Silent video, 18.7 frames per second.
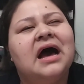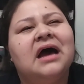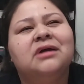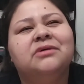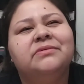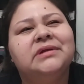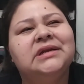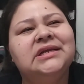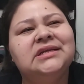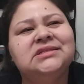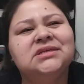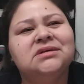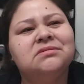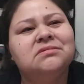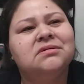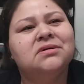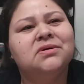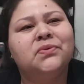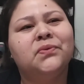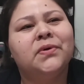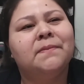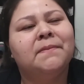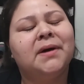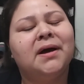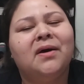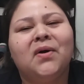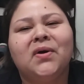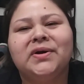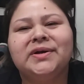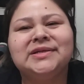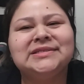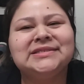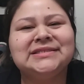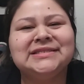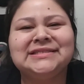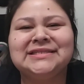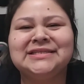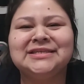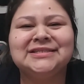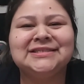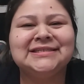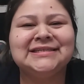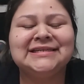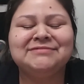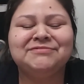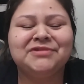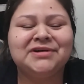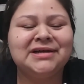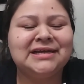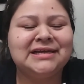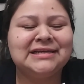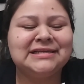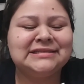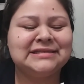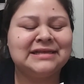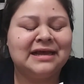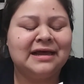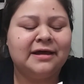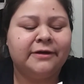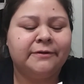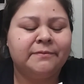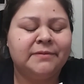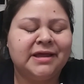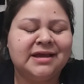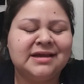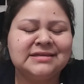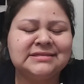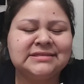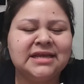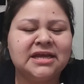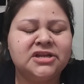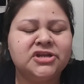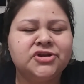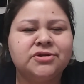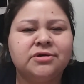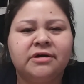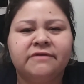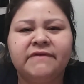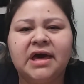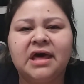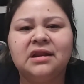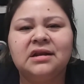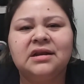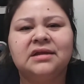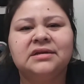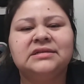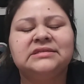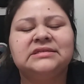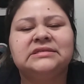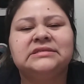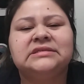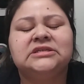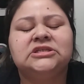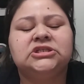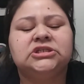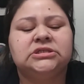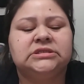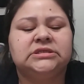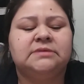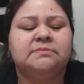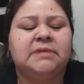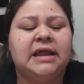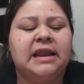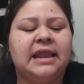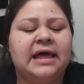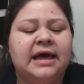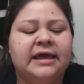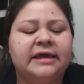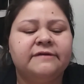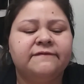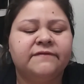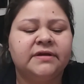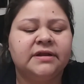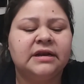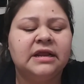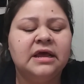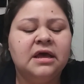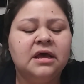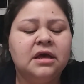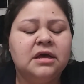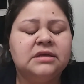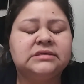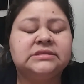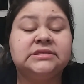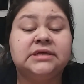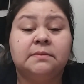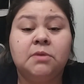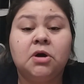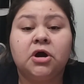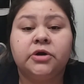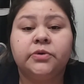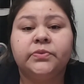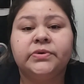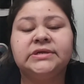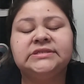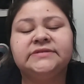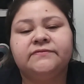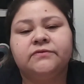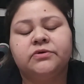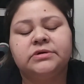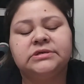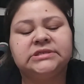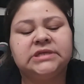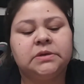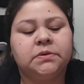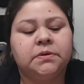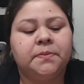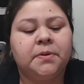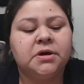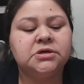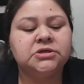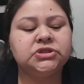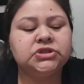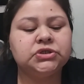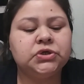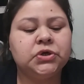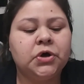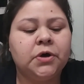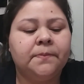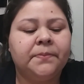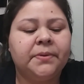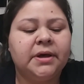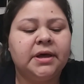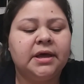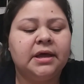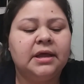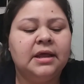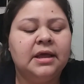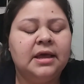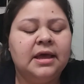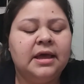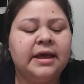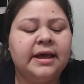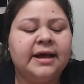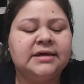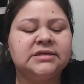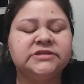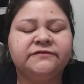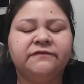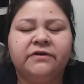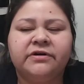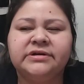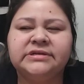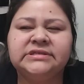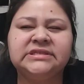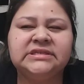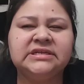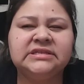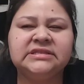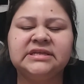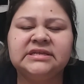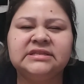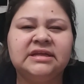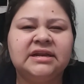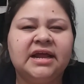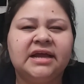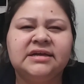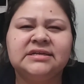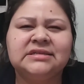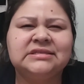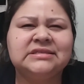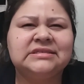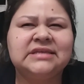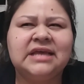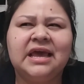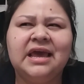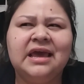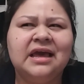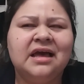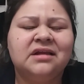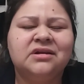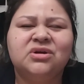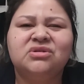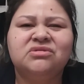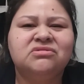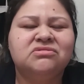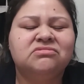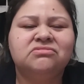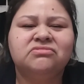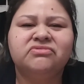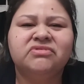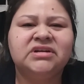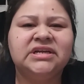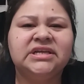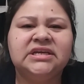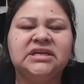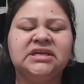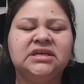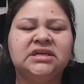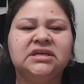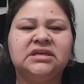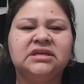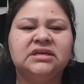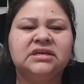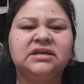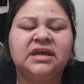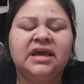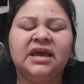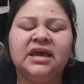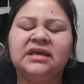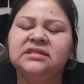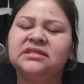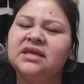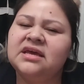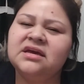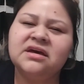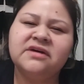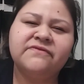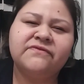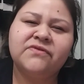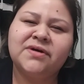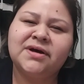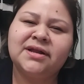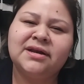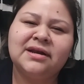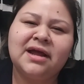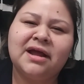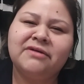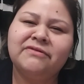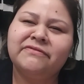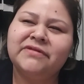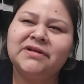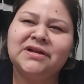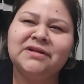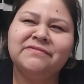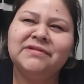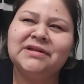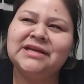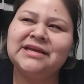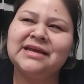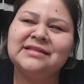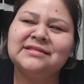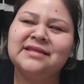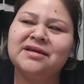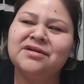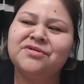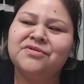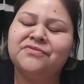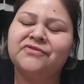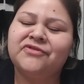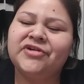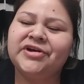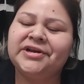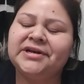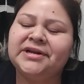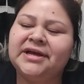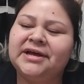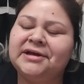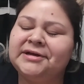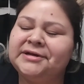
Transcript: I really don't know what my hardest decision was. Like I said, I've had a lot of decisions in my life, and some hard ones, of course, that were personal, but as far as anything that I could say, I can't think of one. I really can't think of one.